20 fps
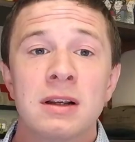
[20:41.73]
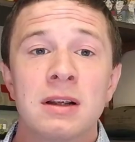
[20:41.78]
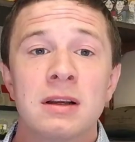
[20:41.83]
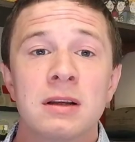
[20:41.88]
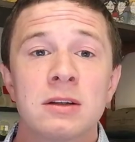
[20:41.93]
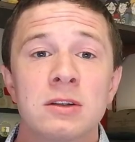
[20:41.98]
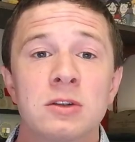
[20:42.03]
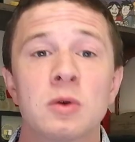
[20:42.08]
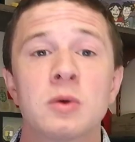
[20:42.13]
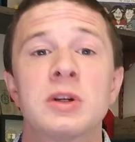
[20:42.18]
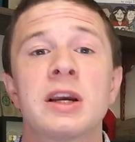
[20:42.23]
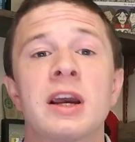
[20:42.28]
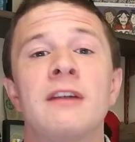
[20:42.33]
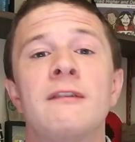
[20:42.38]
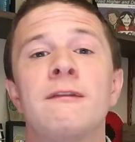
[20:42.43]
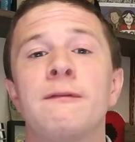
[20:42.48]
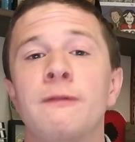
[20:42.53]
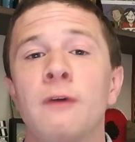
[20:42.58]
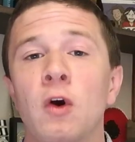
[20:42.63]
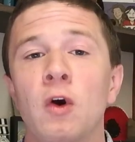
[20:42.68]
So to
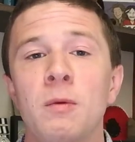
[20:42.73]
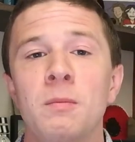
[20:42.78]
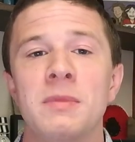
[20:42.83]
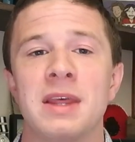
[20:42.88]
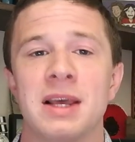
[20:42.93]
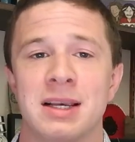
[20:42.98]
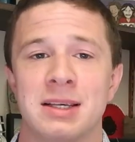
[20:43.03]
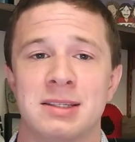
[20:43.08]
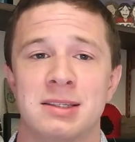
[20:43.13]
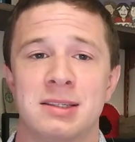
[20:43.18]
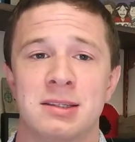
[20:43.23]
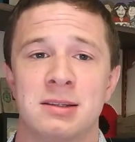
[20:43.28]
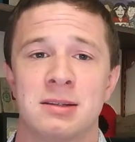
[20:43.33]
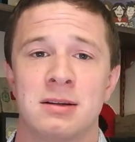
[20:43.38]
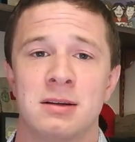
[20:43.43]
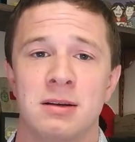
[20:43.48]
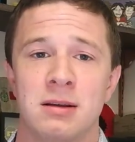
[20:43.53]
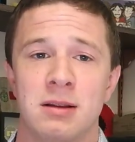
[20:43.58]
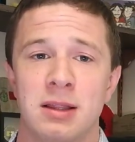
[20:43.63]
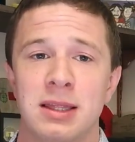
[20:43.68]
confirm this,
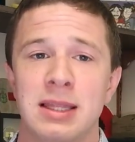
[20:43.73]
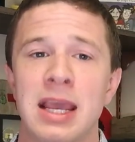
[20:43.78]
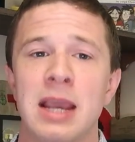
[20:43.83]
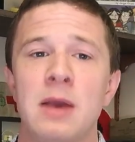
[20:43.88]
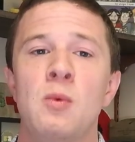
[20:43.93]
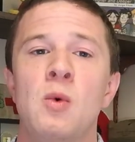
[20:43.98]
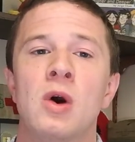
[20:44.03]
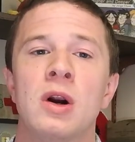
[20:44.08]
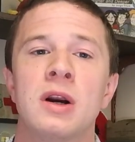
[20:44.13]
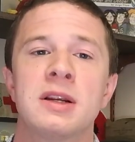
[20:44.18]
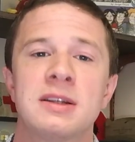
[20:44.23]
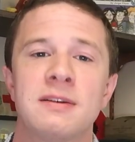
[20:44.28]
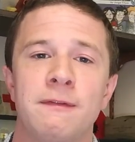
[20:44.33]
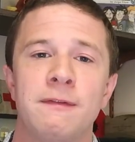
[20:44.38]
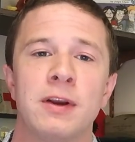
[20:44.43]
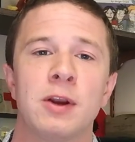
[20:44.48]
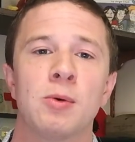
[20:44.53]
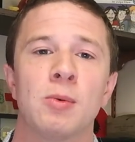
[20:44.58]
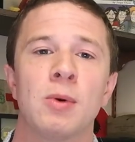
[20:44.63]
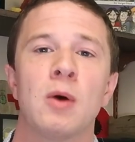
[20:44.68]
they wanted to
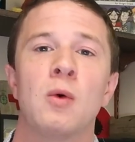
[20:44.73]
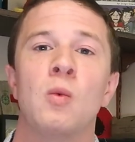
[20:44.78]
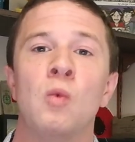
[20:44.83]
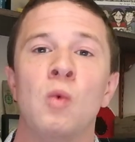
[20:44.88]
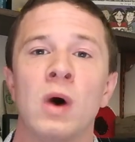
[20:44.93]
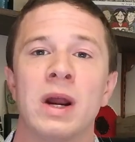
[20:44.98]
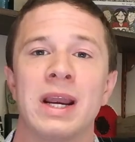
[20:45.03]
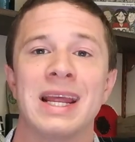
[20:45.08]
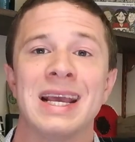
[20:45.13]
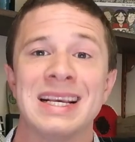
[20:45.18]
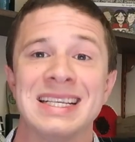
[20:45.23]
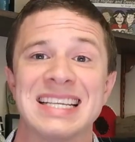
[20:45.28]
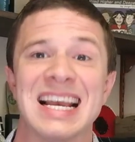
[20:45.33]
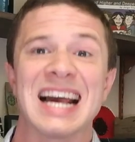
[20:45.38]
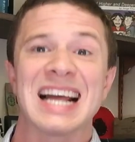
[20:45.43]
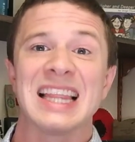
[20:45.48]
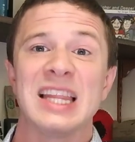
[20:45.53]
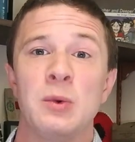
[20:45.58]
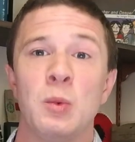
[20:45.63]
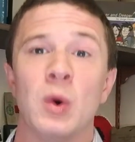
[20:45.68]
figure out what
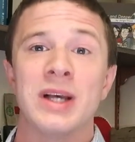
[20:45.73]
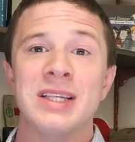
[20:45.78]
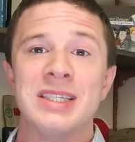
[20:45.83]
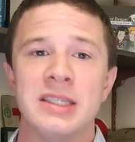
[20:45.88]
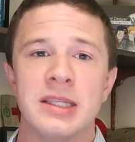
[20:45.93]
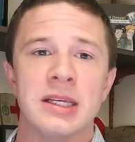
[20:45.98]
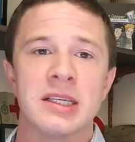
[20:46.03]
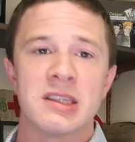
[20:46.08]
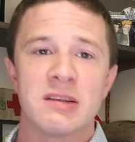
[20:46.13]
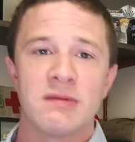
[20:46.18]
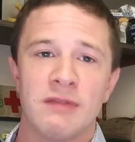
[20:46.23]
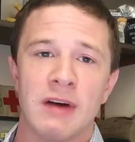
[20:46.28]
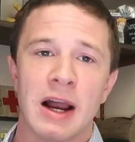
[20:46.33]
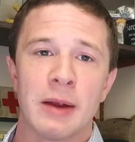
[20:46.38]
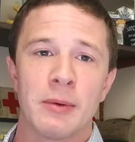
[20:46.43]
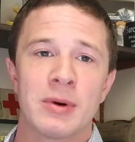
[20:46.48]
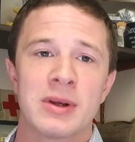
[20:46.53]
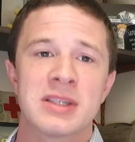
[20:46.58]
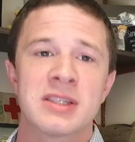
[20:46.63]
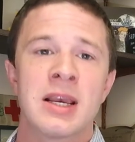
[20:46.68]
exactly was this
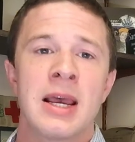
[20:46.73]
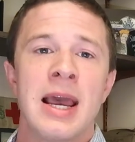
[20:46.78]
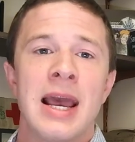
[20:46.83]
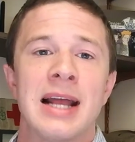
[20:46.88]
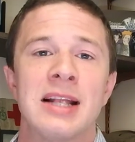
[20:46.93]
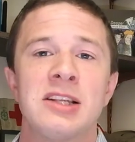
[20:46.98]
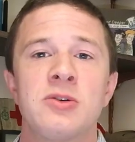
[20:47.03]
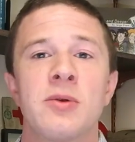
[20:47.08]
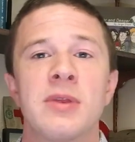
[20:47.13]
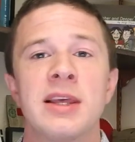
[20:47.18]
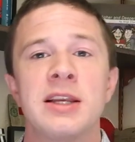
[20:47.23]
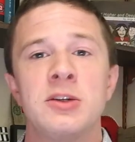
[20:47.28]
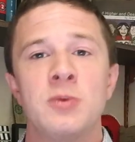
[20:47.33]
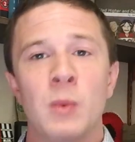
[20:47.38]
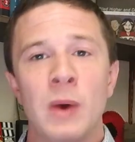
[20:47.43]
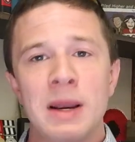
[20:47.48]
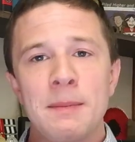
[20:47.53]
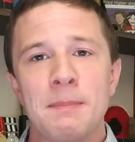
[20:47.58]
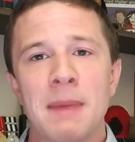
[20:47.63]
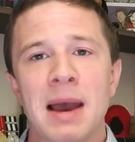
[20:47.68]
virus. And so they
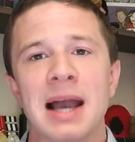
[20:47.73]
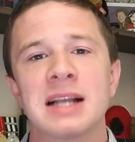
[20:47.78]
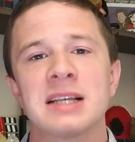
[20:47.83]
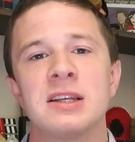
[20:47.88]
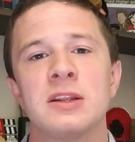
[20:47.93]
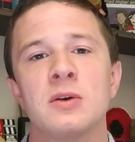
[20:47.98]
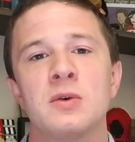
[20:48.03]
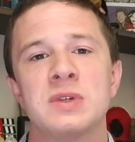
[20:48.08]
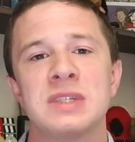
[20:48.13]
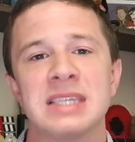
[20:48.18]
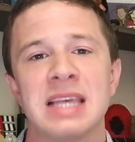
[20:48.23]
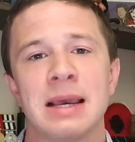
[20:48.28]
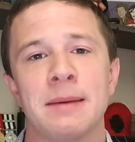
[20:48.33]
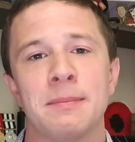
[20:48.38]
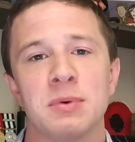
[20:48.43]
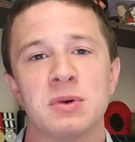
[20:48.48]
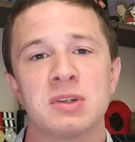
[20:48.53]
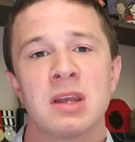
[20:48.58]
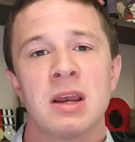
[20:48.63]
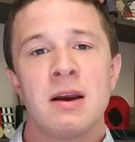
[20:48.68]
went back to those
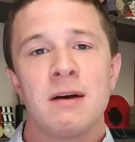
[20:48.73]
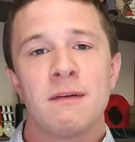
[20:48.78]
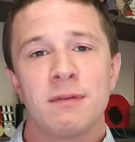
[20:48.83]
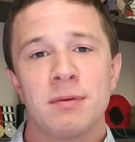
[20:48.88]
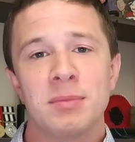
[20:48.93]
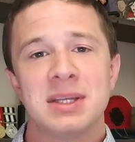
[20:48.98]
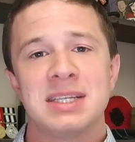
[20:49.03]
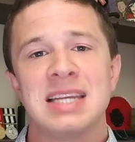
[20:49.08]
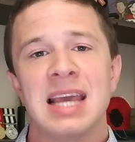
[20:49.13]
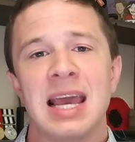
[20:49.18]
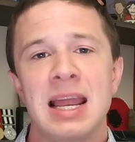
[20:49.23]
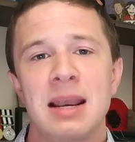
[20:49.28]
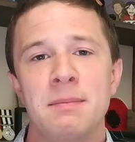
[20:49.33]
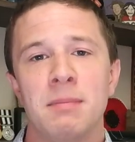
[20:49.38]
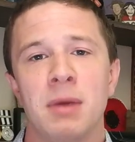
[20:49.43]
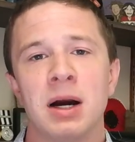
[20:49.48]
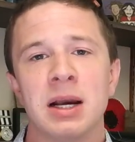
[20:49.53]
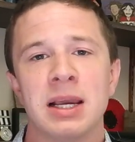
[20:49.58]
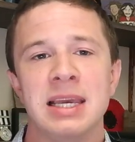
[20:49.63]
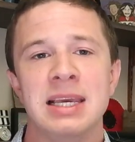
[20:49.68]
samples from the 10
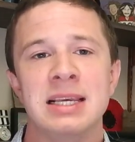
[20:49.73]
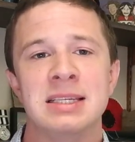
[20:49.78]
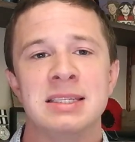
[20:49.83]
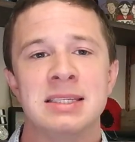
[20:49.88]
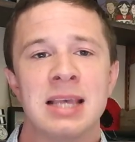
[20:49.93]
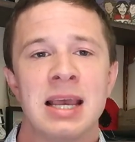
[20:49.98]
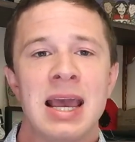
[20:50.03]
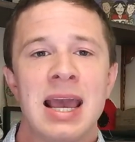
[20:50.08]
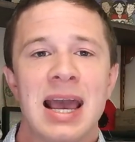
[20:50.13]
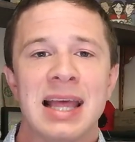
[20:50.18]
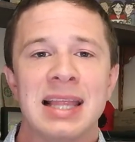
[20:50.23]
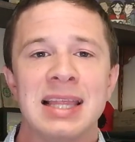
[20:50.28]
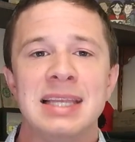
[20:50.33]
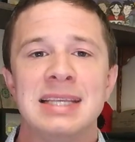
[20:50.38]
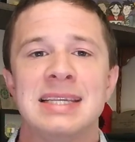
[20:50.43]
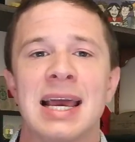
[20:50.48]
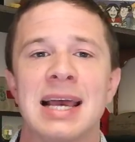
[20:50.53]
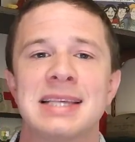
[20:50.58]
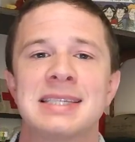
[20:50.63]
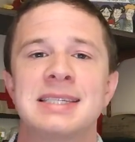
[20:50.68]
monkeys and they
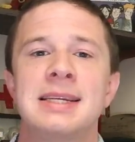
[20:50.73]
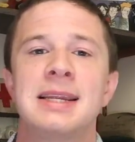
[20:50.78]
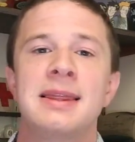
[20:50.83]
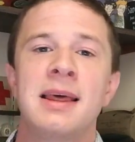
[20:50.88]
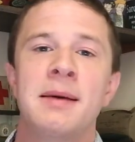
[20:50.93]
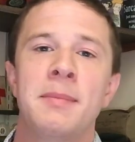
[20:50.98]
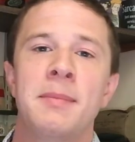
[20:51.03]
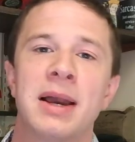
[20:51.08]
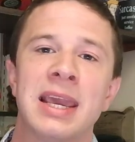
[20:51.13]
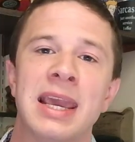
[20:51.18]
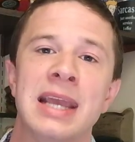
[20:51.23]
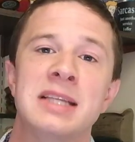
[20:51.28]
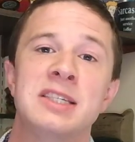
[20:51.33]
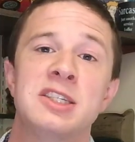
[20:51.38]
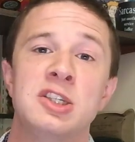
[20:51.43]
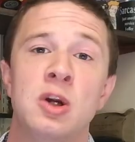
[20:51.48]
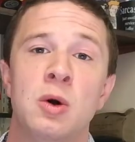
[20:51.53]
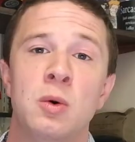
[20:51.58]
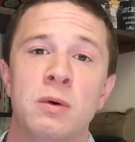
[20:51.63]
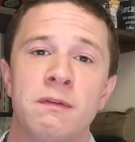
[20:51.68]
tested them against
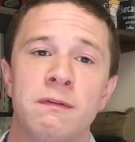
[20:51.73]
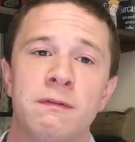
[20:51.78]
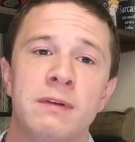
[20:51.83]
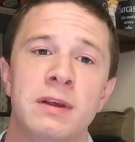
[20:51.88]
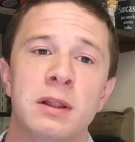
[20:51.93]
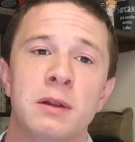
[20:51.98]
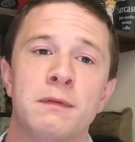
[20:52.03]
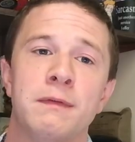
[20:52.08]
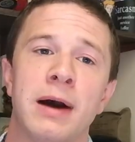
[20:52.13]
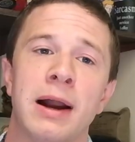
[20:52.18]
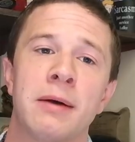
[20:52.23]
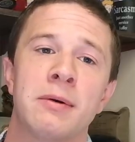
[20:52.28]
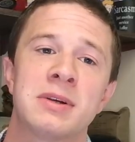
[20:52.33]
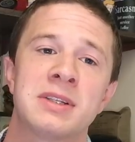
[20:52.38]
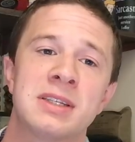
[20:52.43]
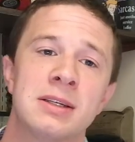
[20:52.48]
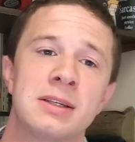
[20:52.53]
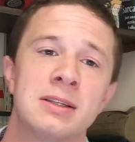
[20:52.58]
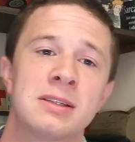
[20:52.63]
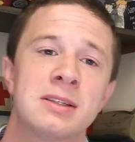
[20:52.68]
known
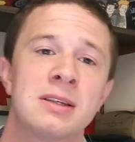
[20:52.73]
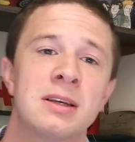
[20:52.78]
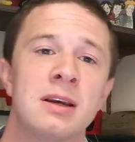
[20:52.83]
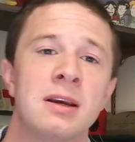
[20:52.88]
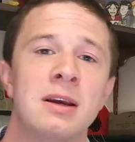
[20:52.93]
filoviruses.